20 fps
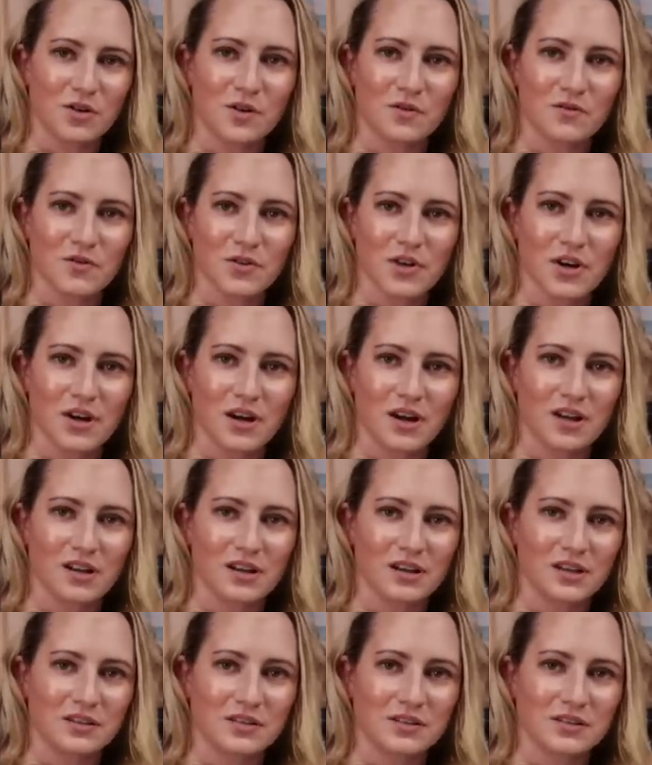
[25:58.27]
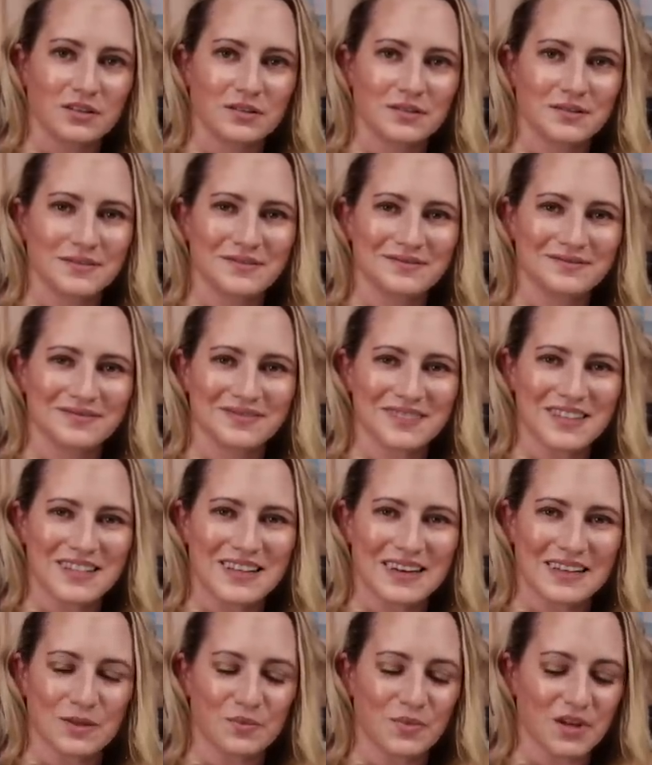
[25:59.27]
overall, it's
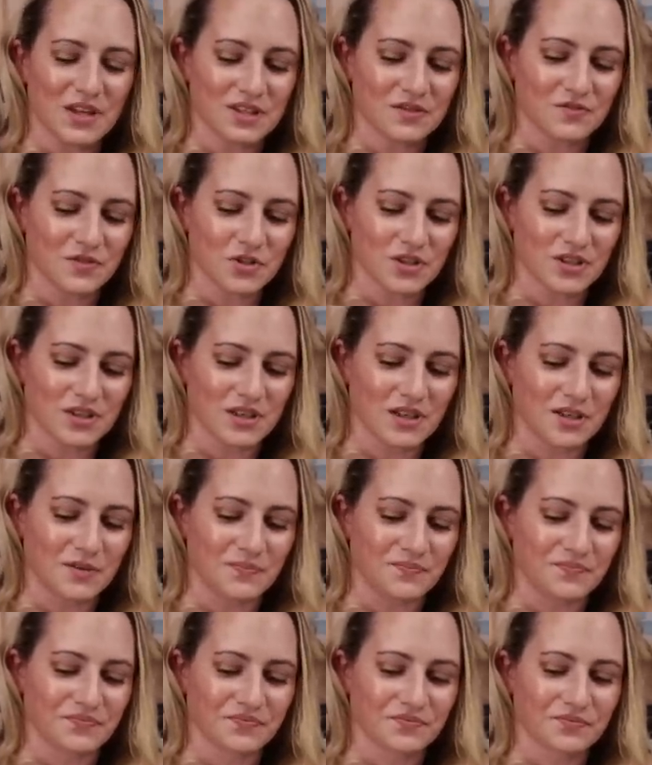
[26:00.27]
not the best for skin.